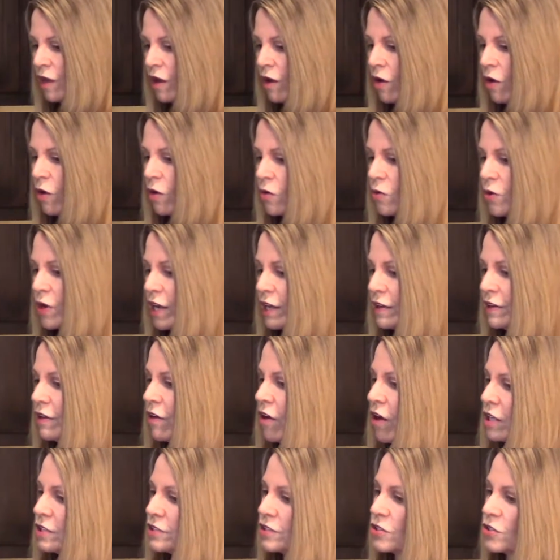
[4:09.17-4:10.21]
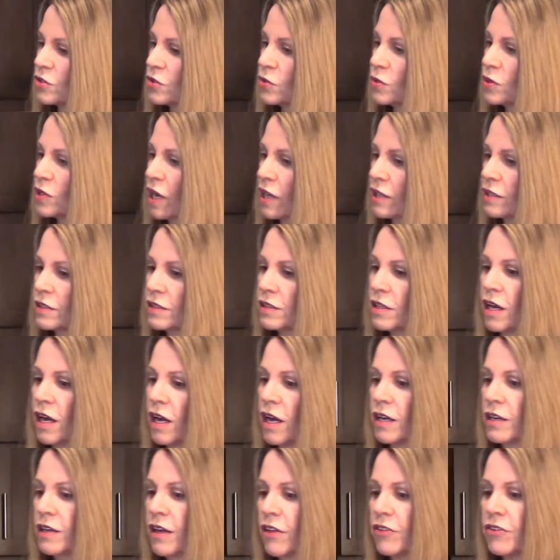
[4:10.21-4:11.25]
Oh, and also
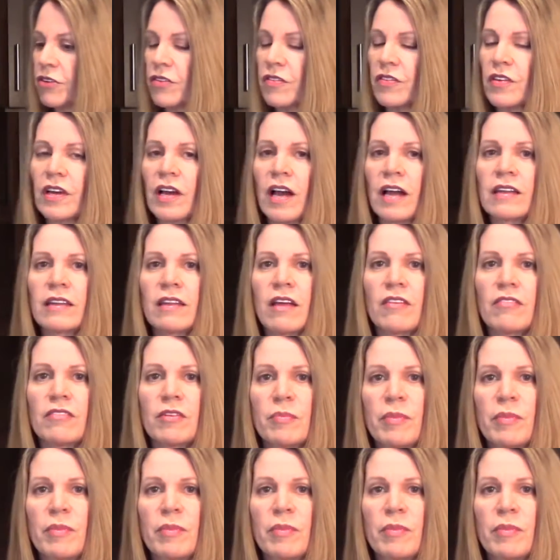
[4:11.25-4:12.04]
another thing I love